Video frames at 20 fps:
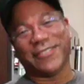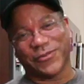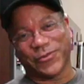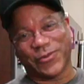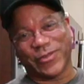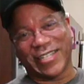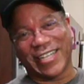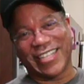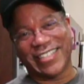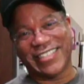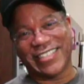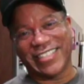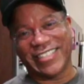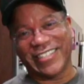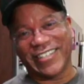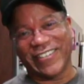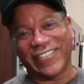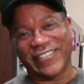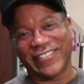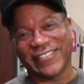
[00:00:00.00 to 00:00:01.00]
when I see
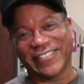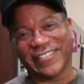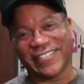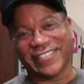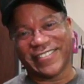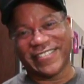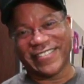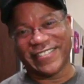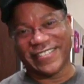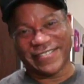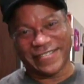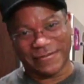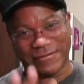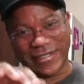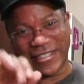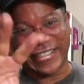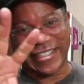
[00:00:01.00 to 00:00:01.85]
y'all. Be